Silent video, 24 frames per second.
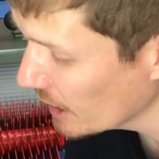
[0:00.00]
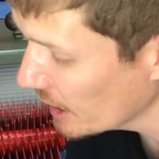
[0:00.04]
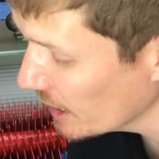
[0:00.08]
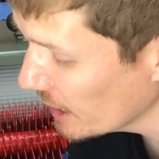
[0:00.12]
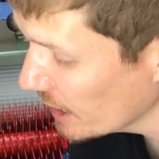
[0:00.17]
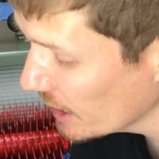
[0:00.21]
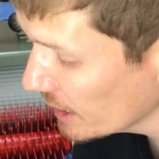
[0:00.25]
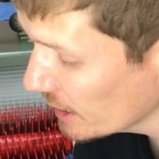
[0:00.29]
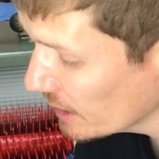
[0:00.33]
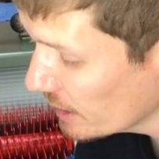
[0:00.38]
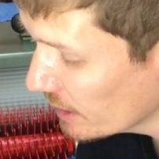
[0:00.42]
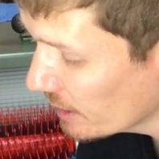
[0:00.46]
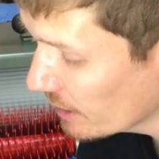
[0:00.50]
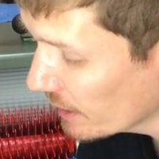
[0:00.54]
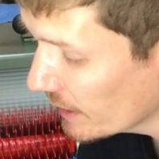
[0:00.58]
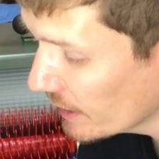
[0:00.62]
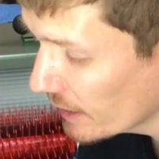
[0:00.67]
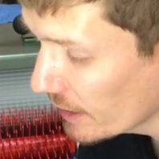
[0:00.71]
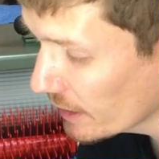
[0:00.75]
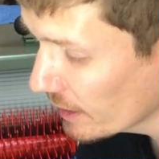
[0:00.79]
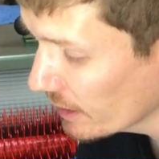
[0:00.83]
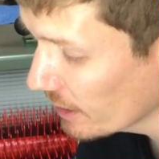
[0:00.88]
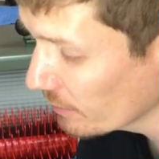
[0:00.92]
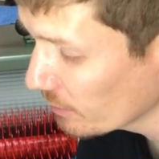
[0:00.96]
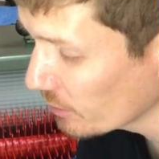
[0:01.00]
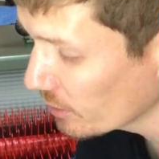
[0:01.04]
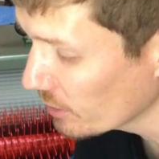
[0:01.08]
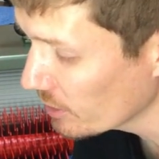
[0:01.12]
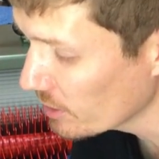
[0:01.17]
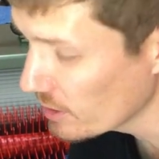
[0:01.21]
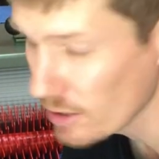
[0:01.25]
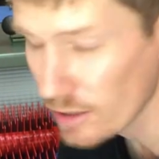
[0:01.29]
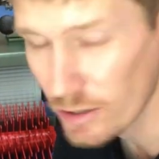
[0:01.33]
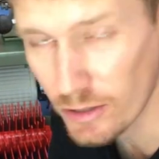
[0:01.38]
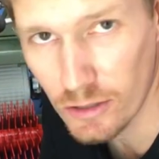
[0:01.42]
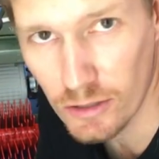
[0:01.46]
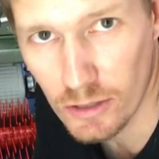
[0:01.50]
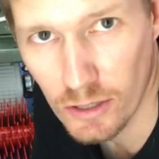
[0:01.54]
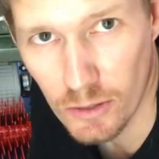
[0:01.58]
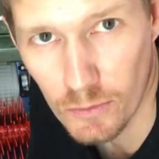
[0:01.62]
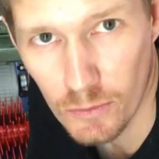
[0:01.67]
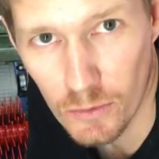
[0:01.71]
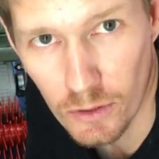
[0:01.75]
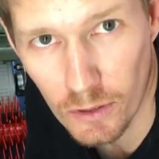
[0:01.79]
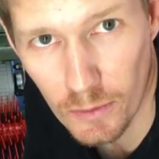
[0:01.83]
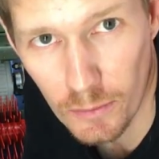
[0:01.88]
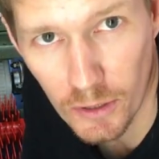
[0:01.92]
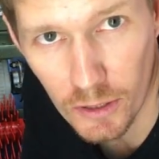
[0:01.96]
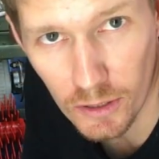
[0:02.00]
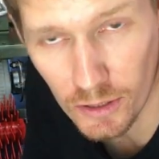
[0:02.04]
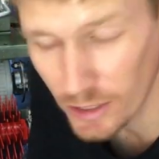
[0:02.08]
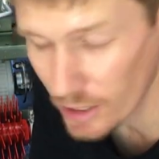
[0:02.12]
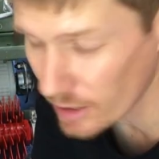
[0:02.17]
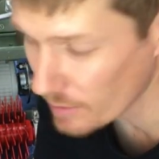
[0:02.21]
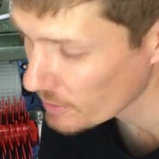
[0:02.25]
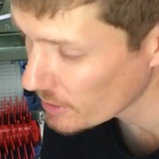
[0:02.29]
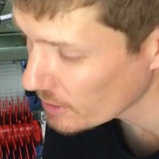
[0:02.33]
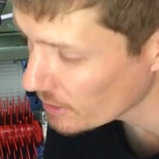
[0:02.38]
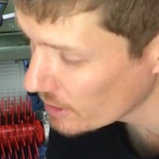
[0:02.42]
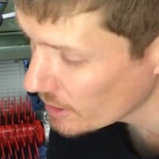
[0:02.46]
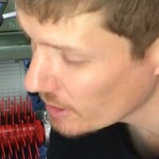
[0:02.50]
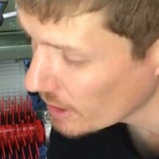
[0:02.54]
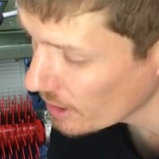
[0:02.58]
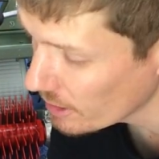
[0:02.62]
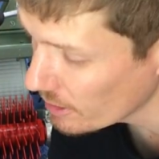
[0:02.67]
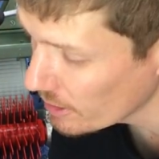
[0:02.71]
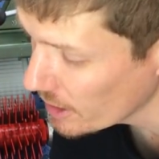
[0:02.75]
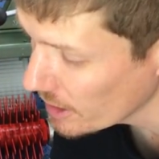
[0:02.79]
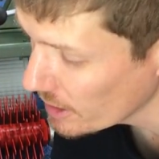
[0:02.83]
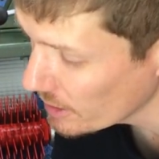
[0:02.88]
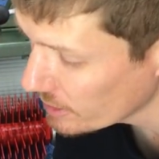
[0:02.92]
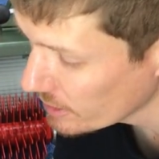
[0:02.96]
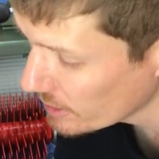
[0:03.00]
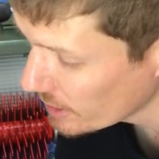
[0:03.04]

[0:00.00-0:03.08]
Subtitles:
and I'm going to use it, so why buy something you don't need?